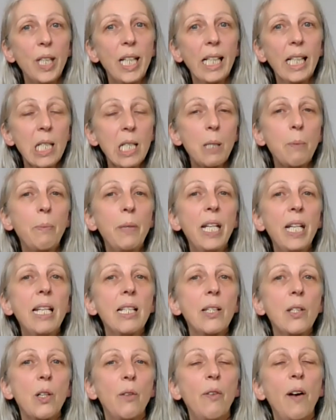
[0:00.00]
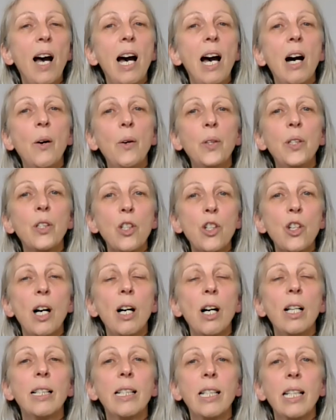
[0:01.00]
experience of how the
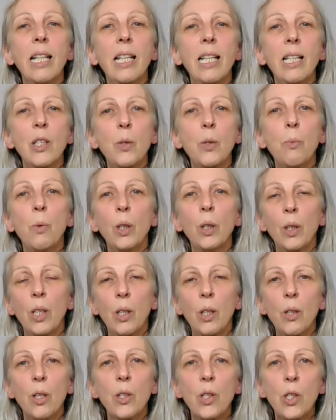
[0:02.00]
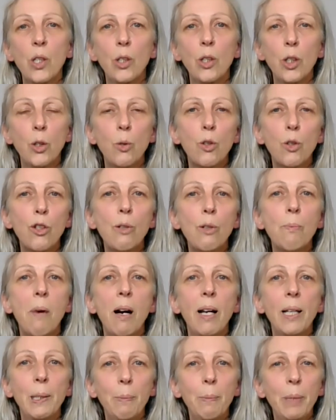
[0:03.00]
child is, what the constitution
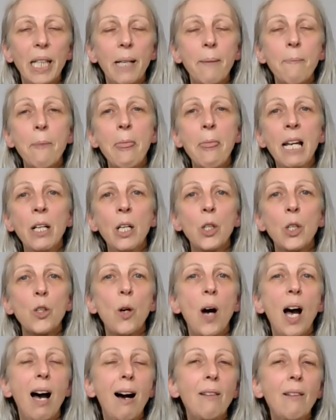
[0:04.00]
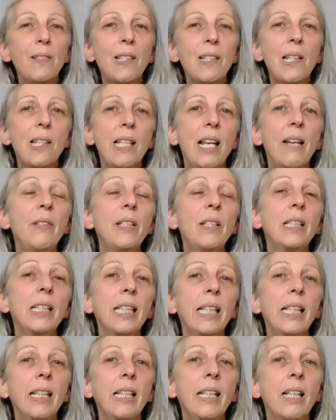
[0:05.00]
might be. So after 7
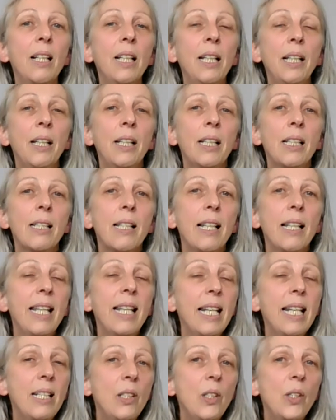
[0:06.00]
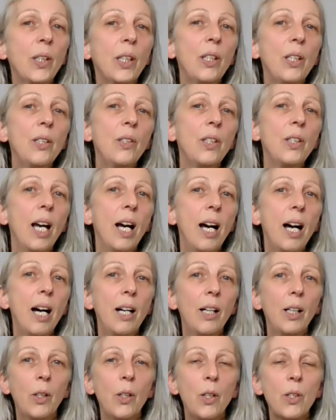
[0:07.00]
years, then you can
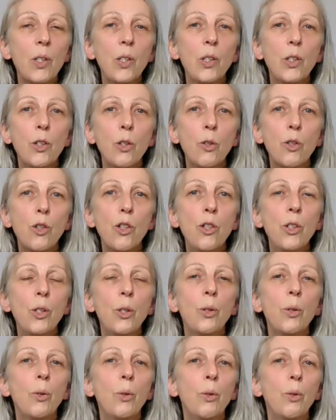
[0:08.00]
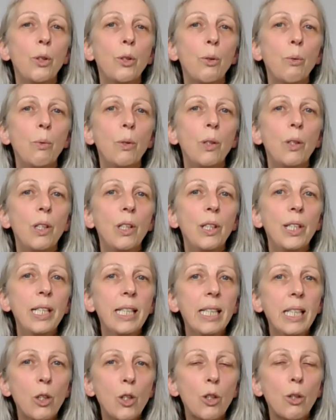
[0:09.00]
a constitution, you will
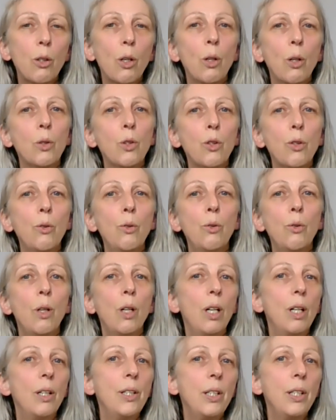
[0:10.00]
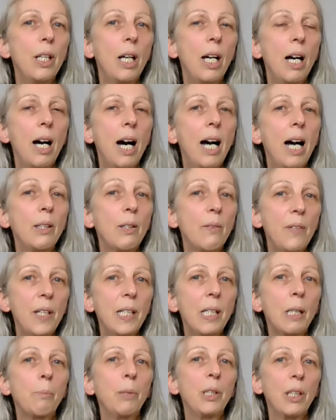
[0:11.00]
need to go to an
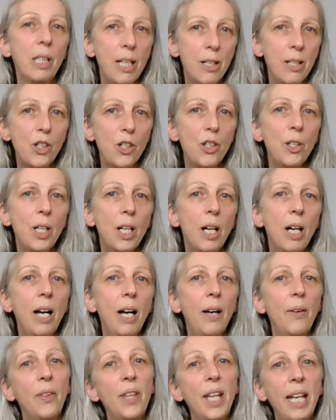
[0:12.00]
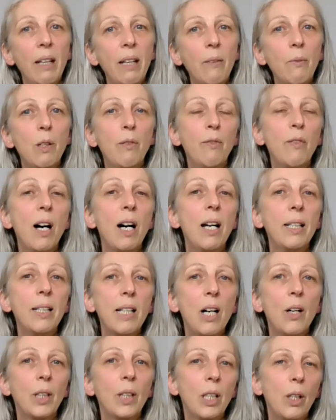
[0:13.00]
Ayurvedic practitioner, and they will find
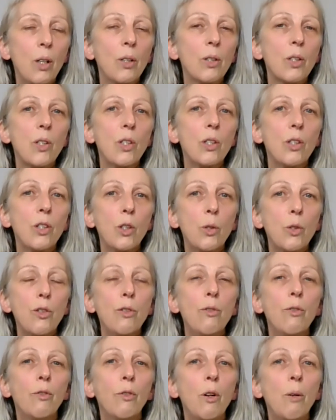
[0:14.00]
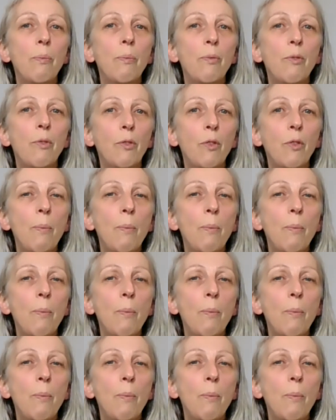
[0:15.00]
out the constitution from